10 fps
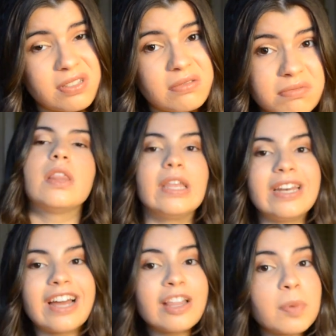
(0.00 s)
The
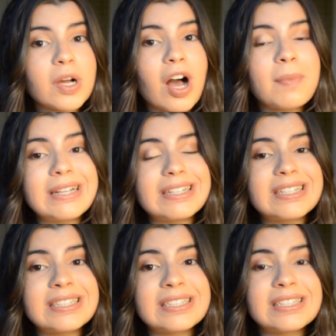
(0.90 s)
9th book on my
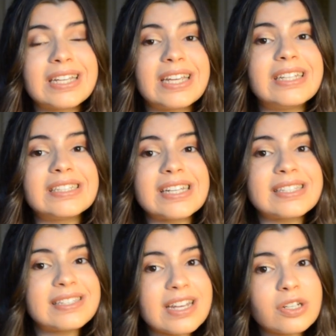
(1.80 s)
list is a
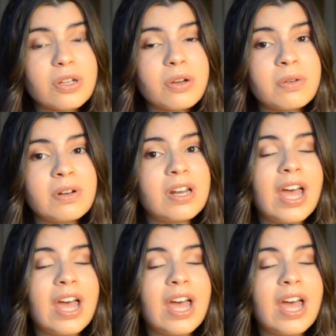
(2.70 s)
standalone,